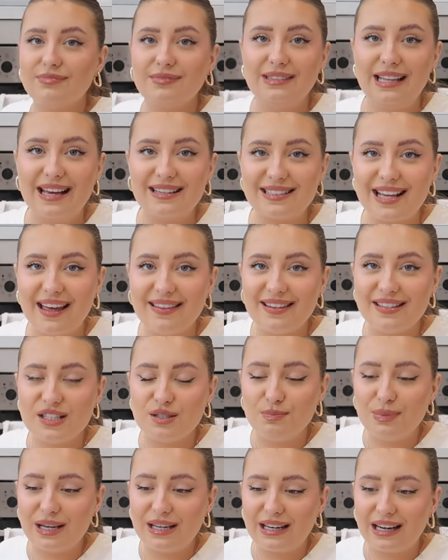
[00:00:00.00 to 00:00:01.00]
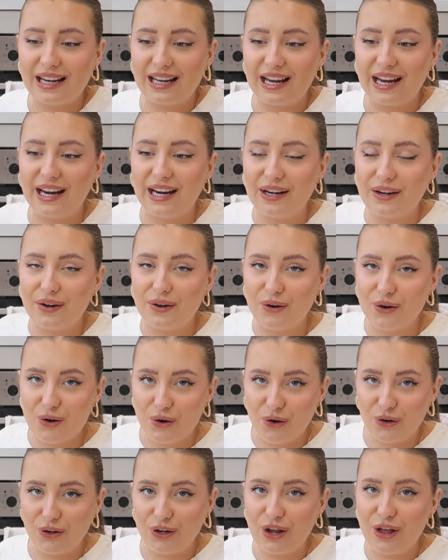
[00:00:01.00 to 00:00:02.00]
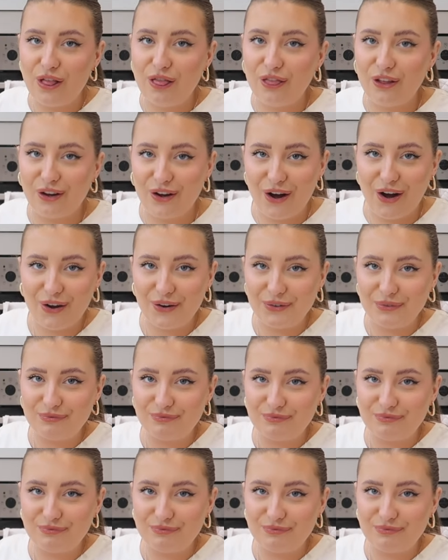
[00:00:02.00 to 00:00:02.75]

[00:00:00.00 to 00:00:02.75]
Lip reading: let's get this speed clean on the go.